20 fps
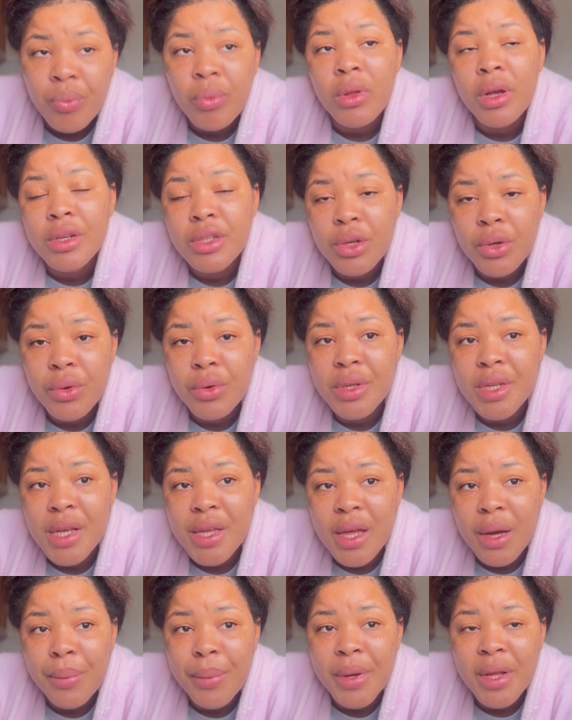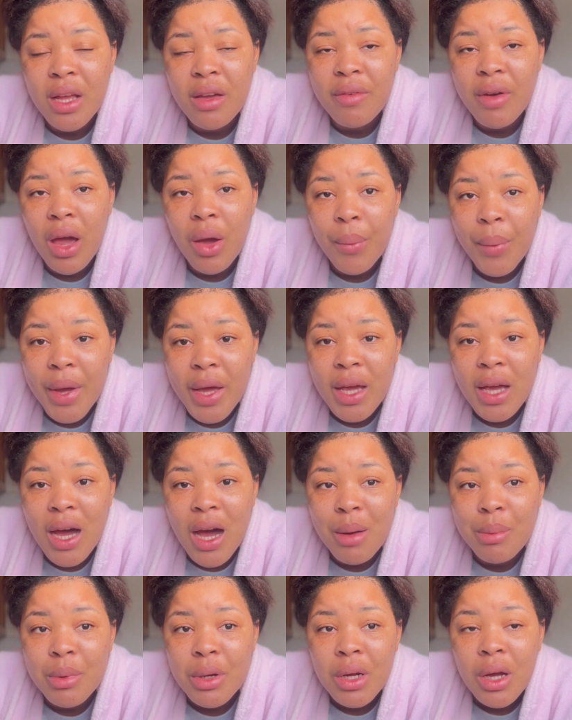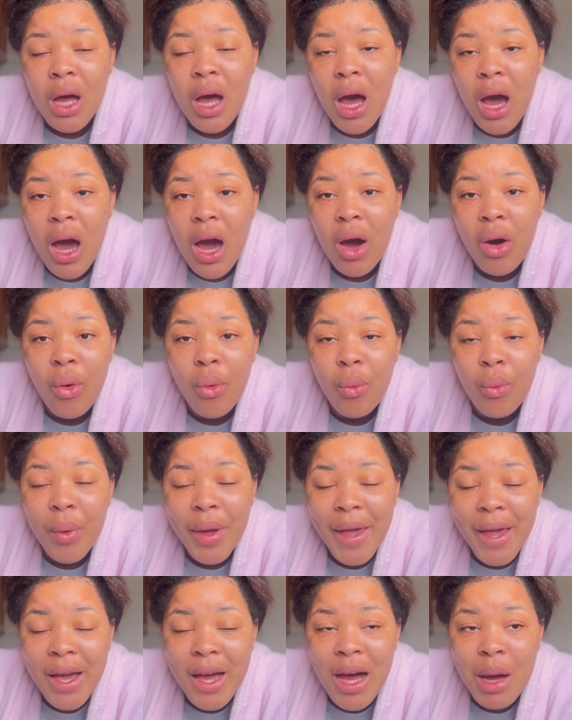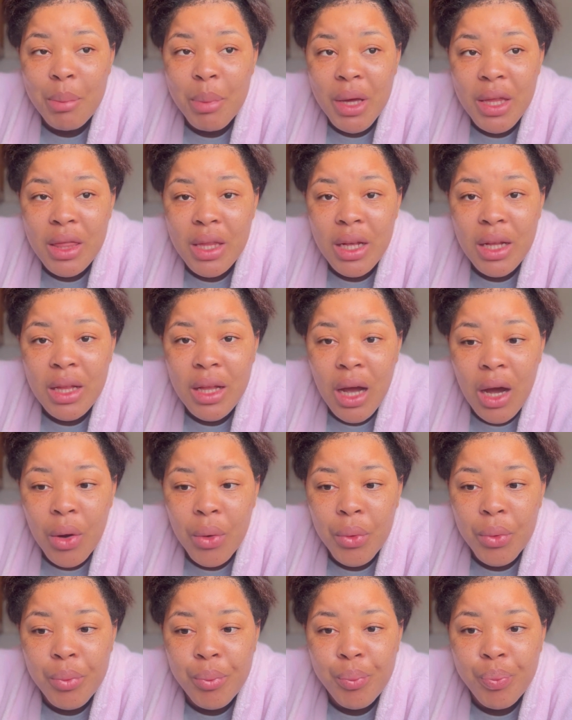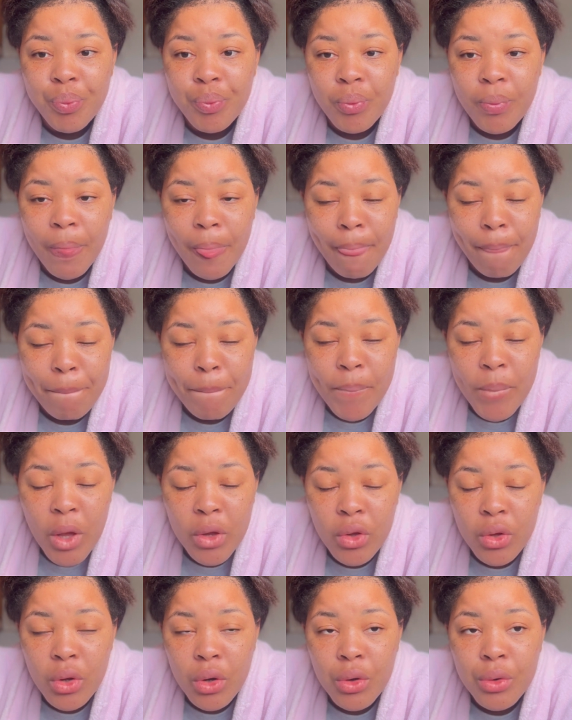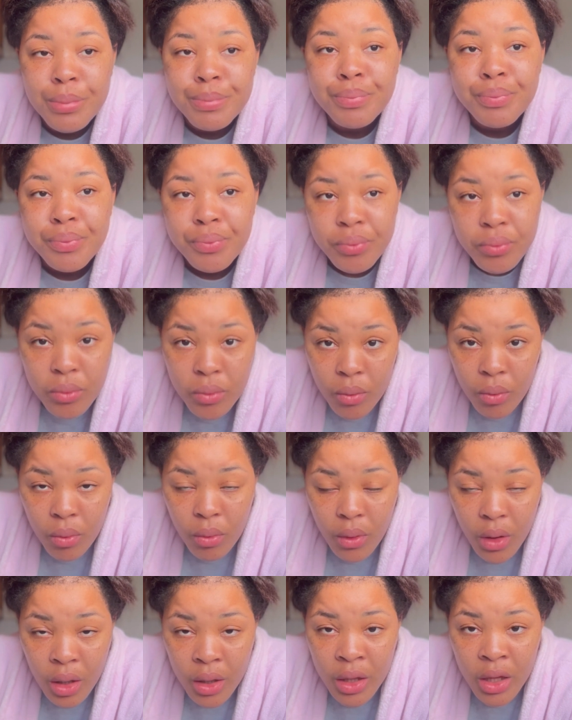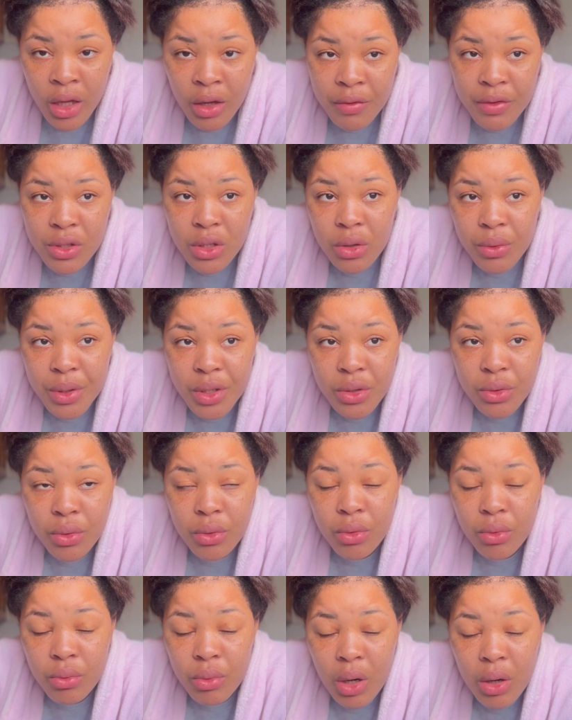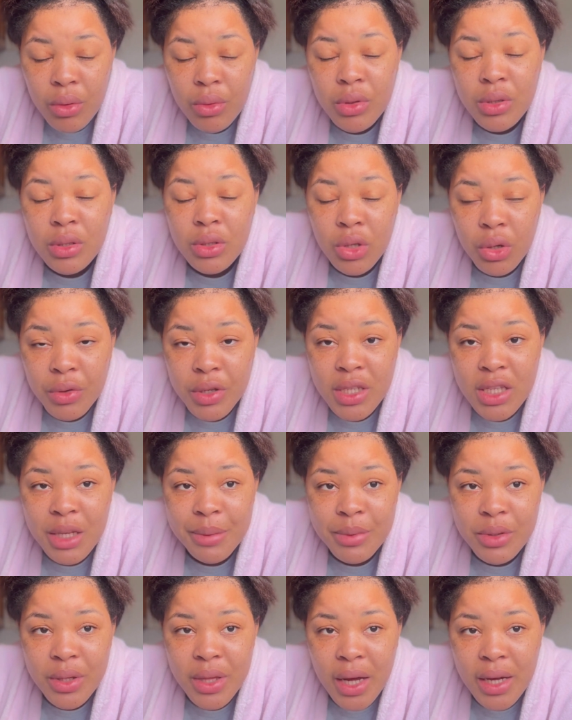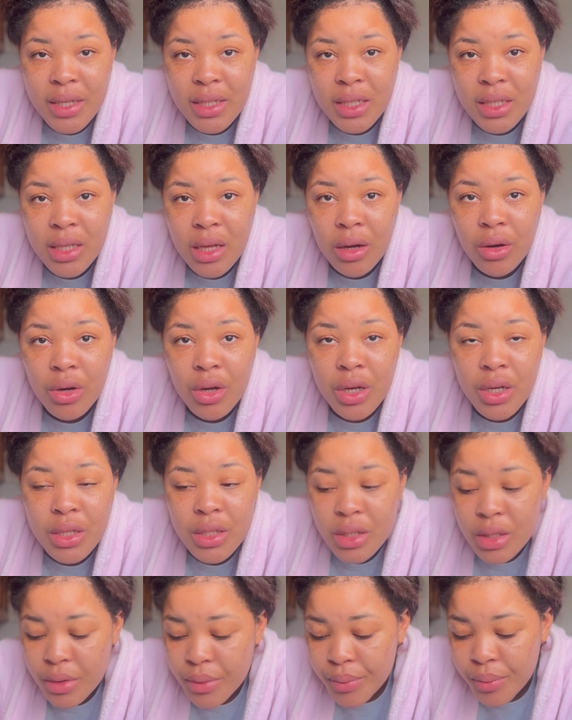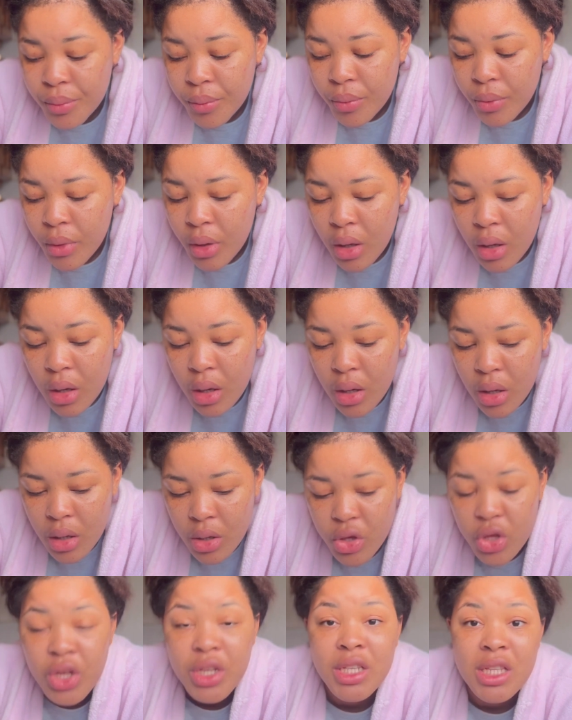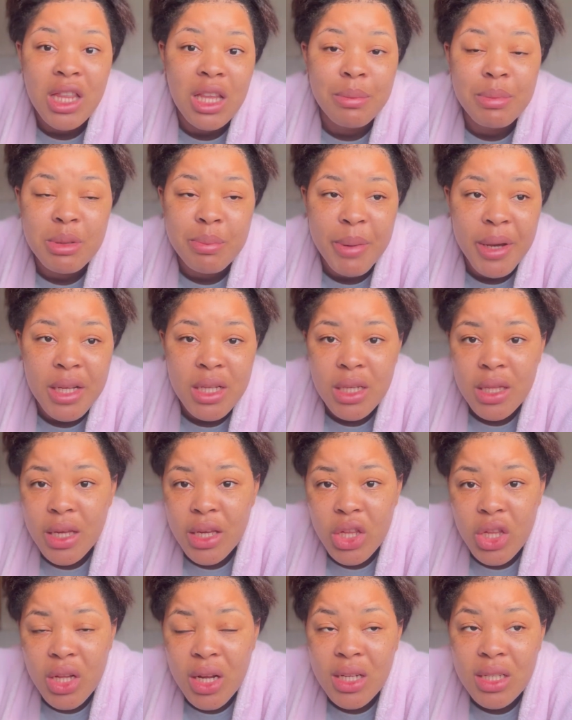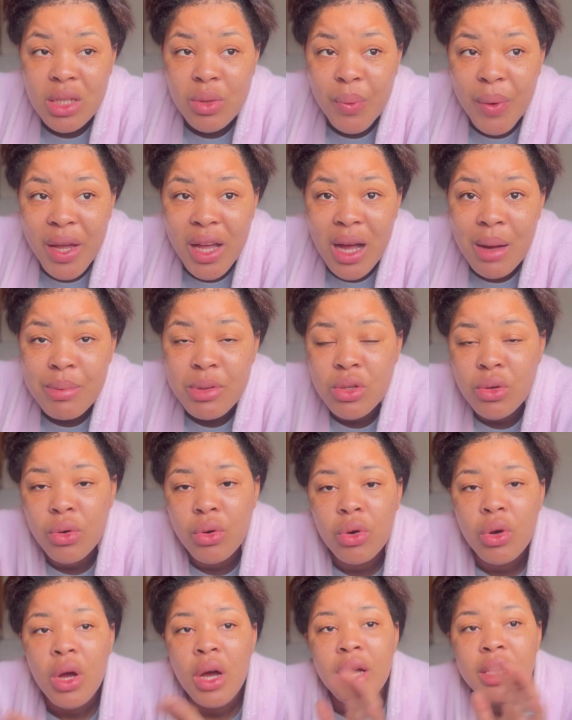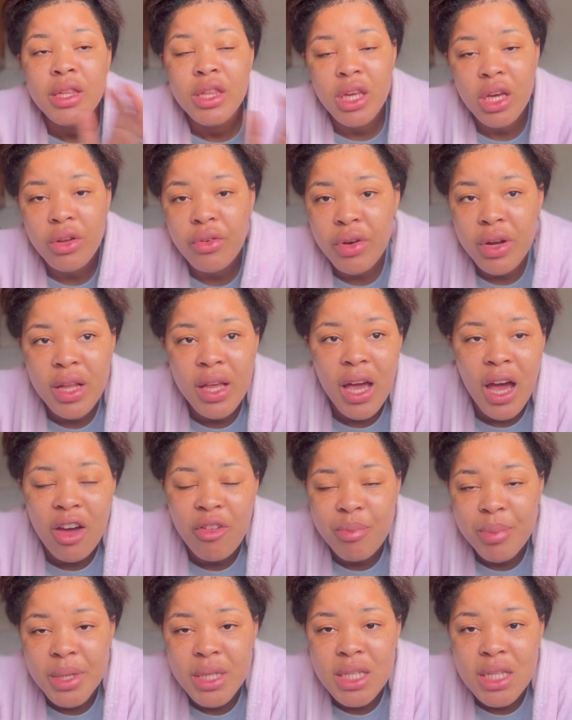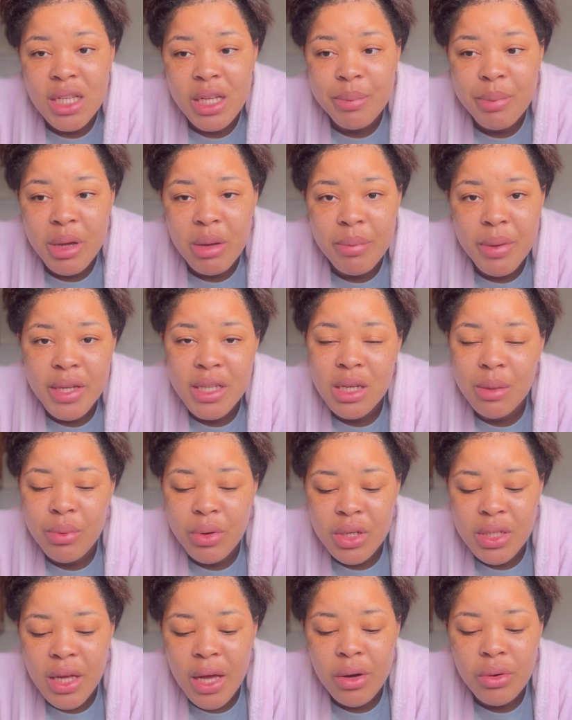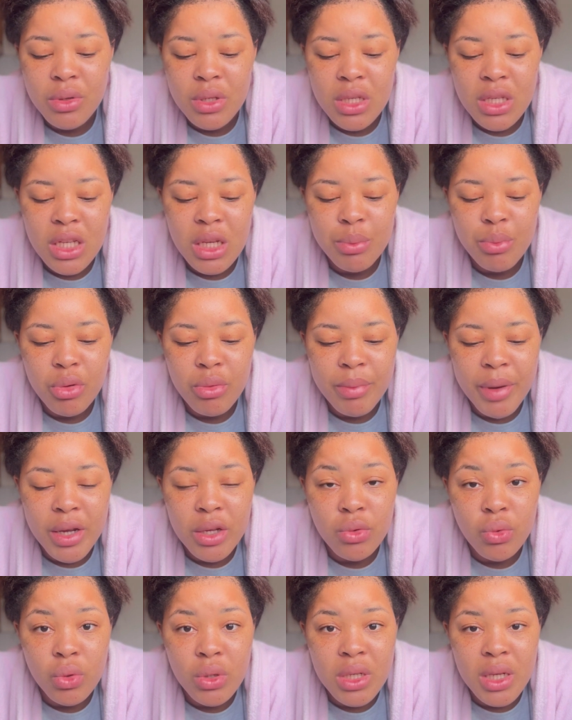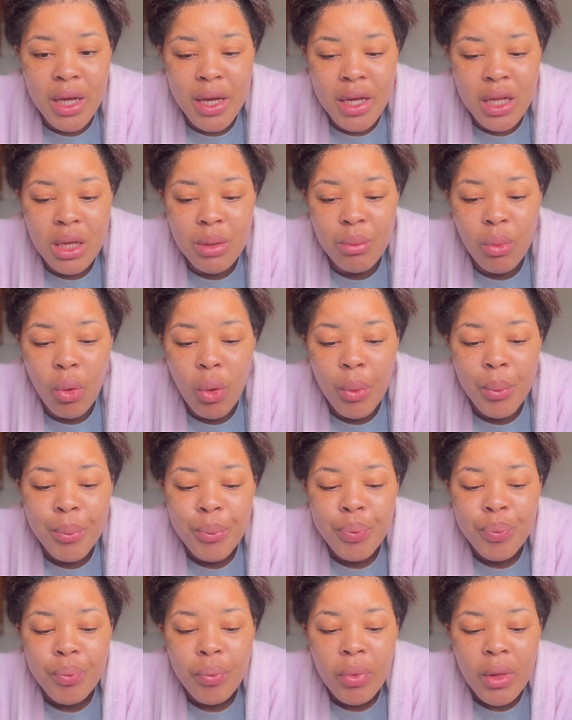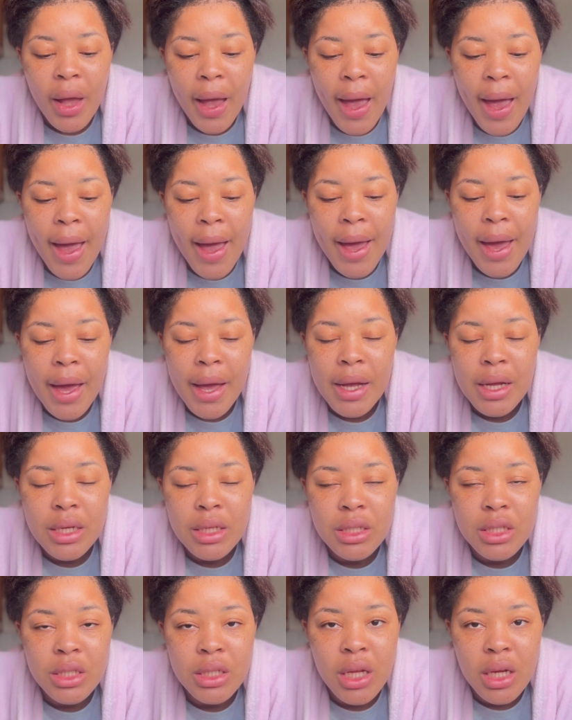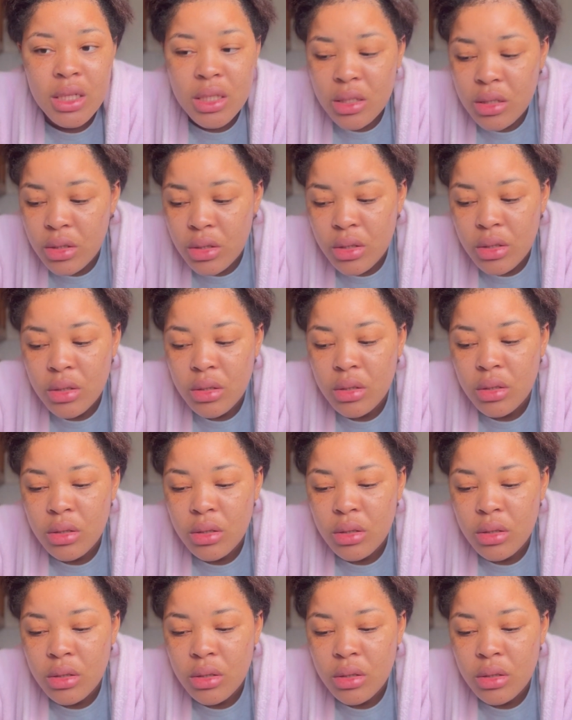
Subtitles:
So you see that whenever I wake up, I'll wake up and then I'll, you know, give Zoe, Zoe sleeps with Auntie now because she sleeps better there. She doesn't wake up. So generally, I've been sleeping better because I don't sleep with my daughter anymore. And she doesn't,